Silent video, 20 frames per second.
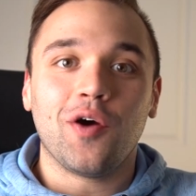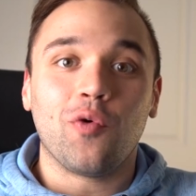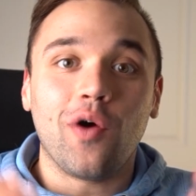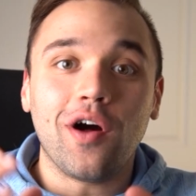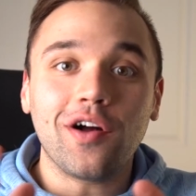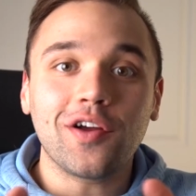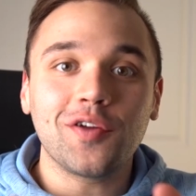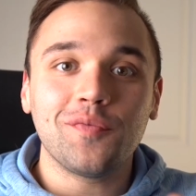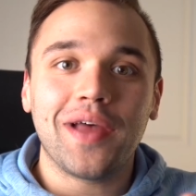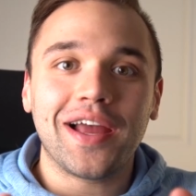
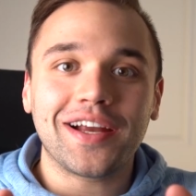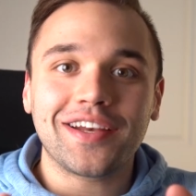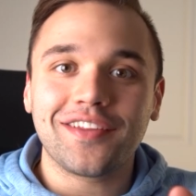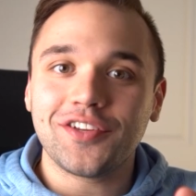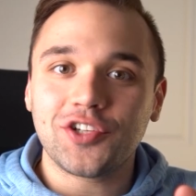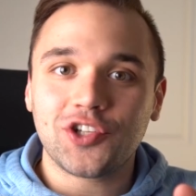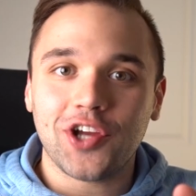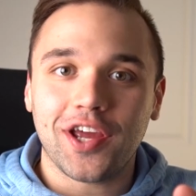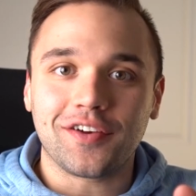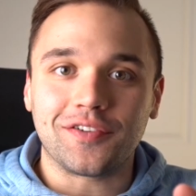Welcome back to
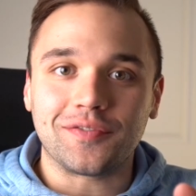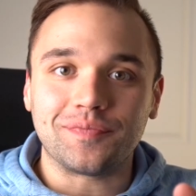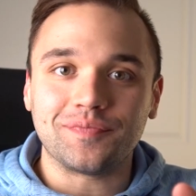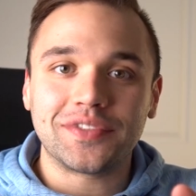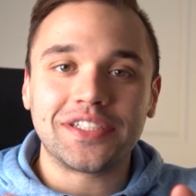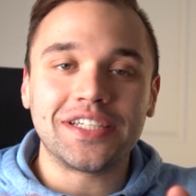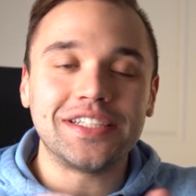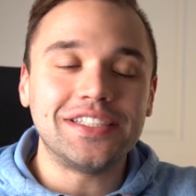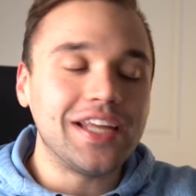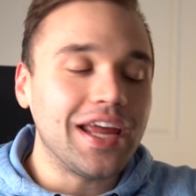the channel.
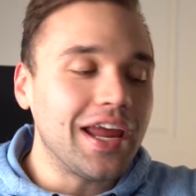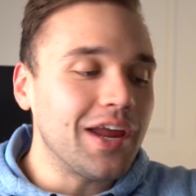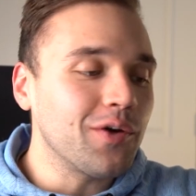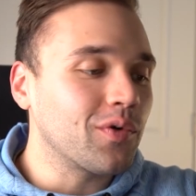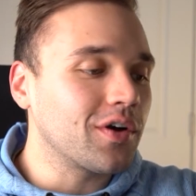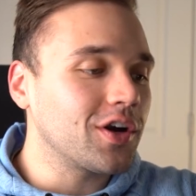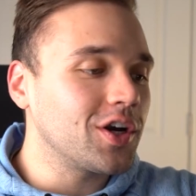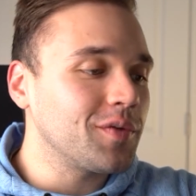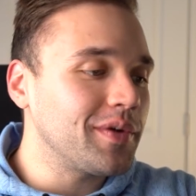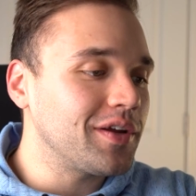Today
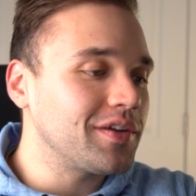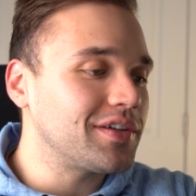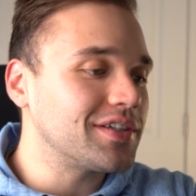we're going to be